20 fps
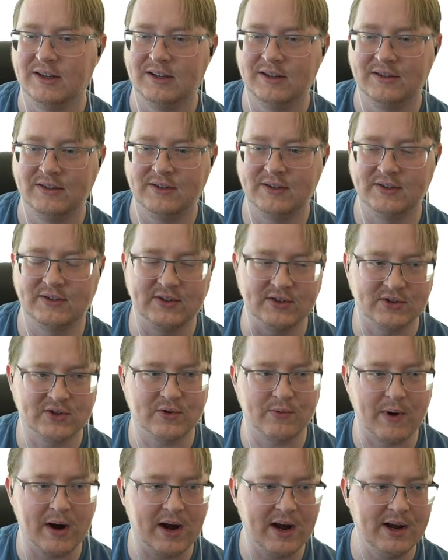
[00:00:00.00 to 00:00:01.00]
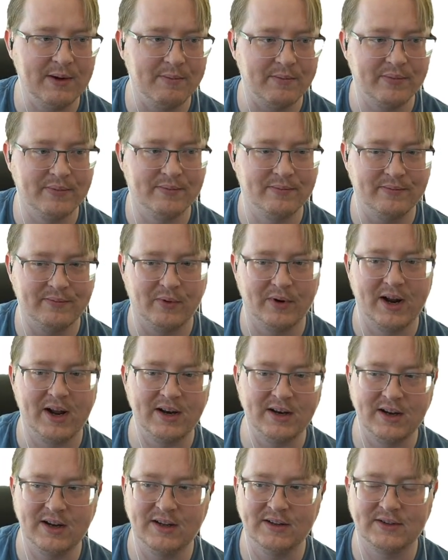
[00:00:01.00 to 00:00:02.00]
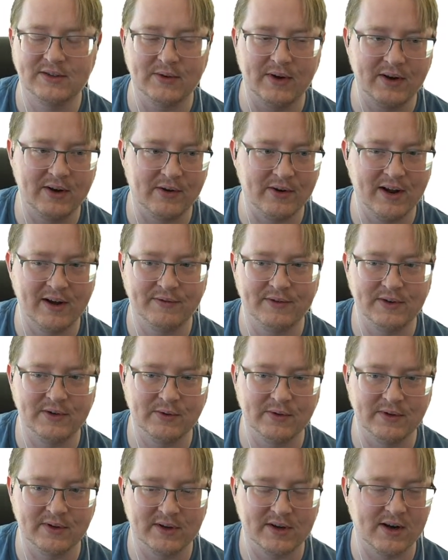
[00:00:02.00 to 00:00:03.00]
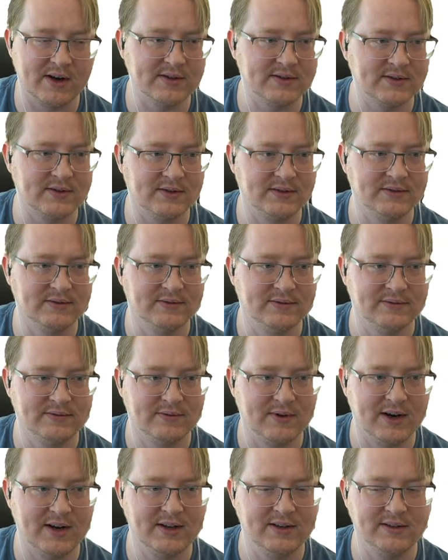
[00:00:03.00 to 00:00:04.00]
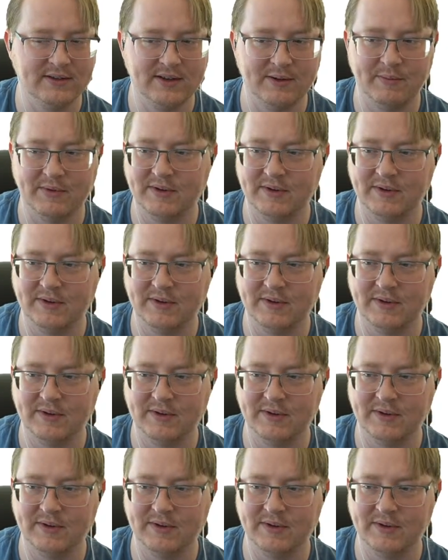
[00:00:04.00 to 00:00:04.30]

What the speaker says: to describe what I need so I don't have to do it in the console, right?